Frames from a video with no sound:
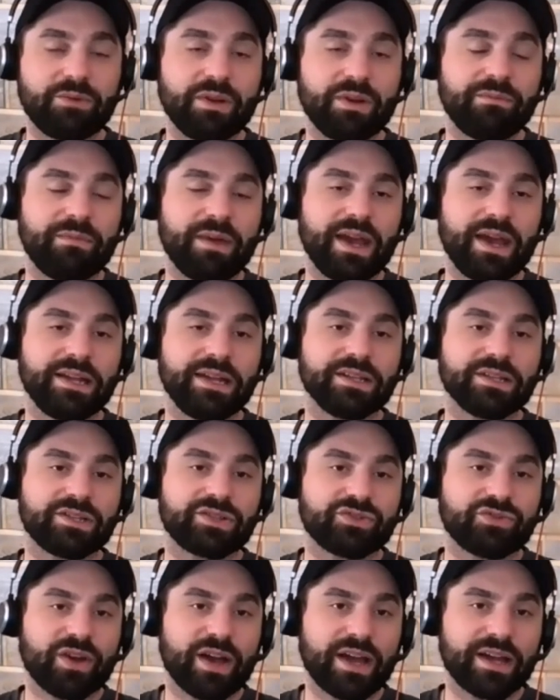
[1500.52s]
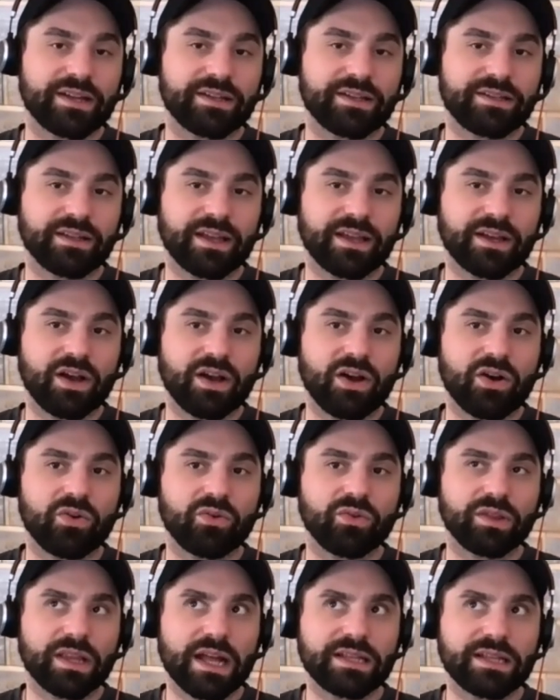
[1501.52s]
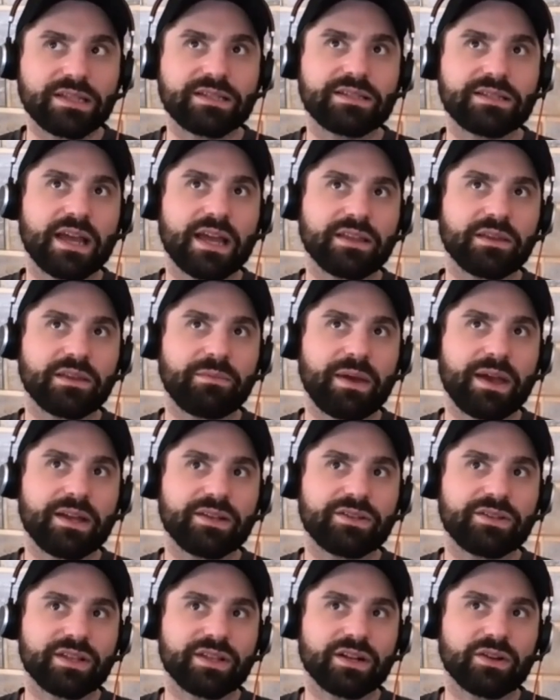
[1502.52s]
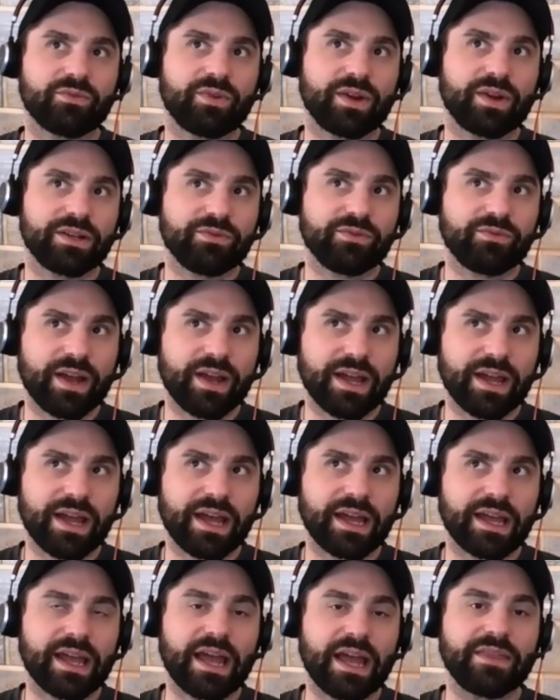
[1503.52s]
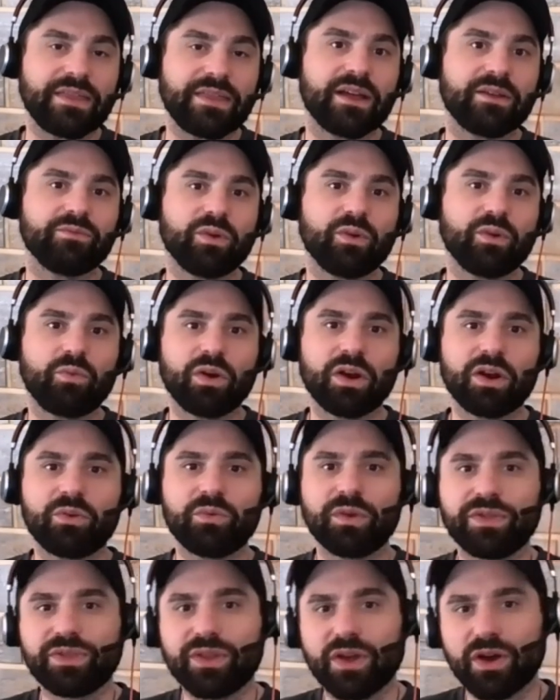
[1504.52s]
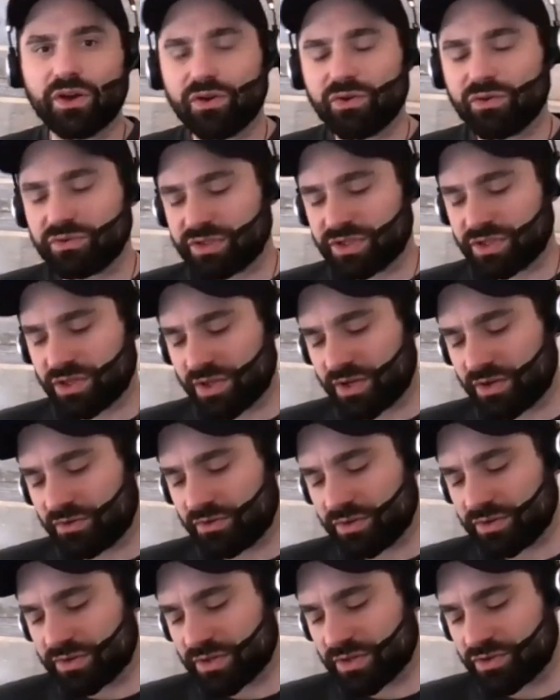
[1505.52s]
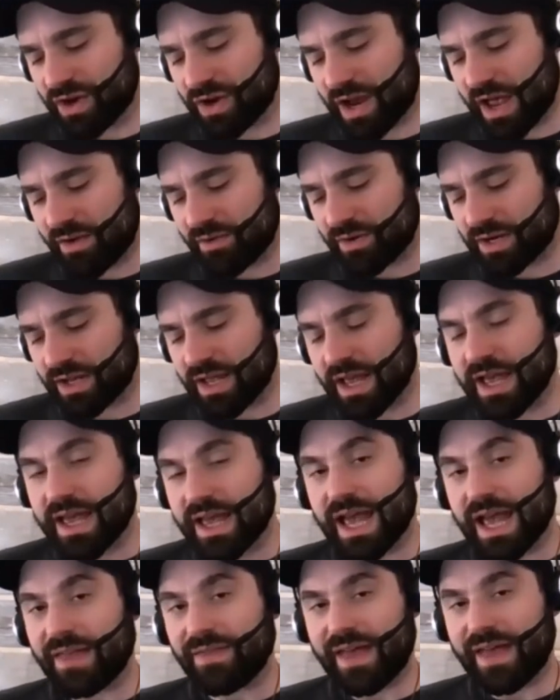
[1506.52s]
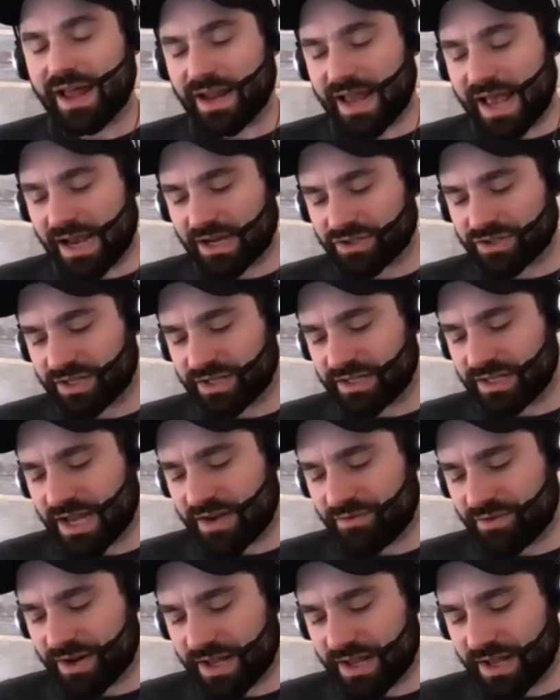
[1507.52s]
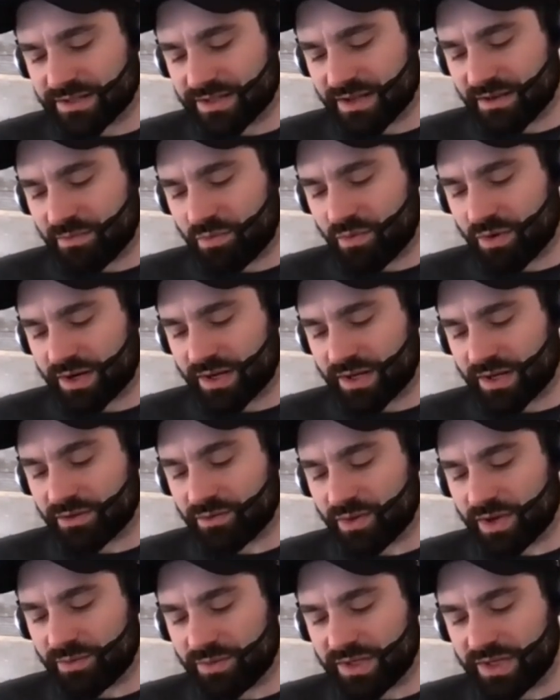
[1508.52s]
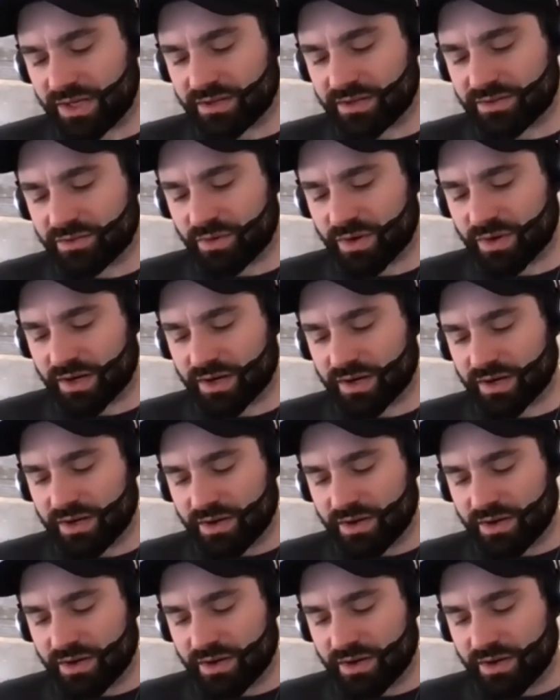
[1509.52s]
we've made is trying to like oh let's take the pages that already rank and then we'll work with those so they don't lose the track but and that actually never ends up working the way we need it to work